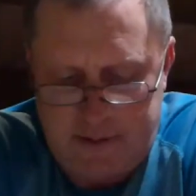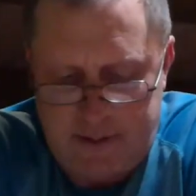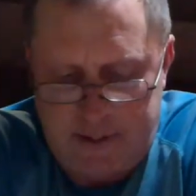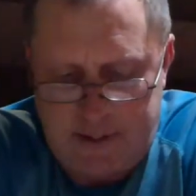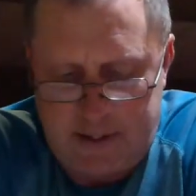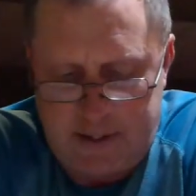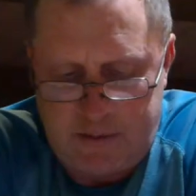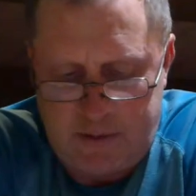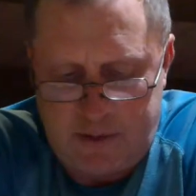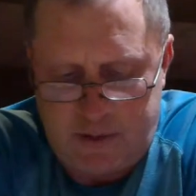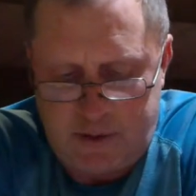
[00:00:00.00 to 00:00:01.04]
I'm
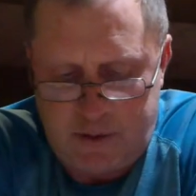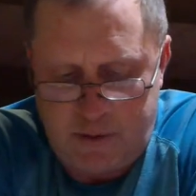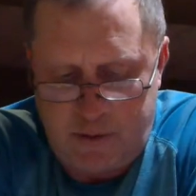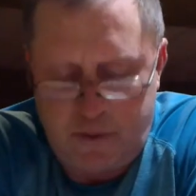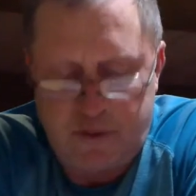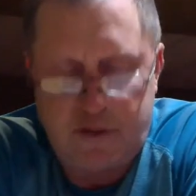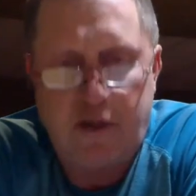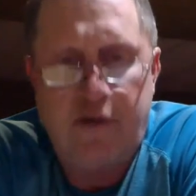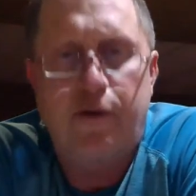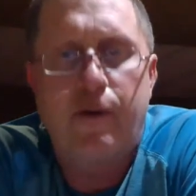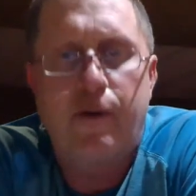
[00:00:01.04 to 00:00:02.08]
going to go Lucas
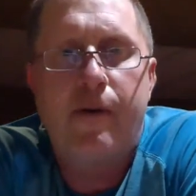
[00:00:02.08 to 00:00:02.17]
Glover.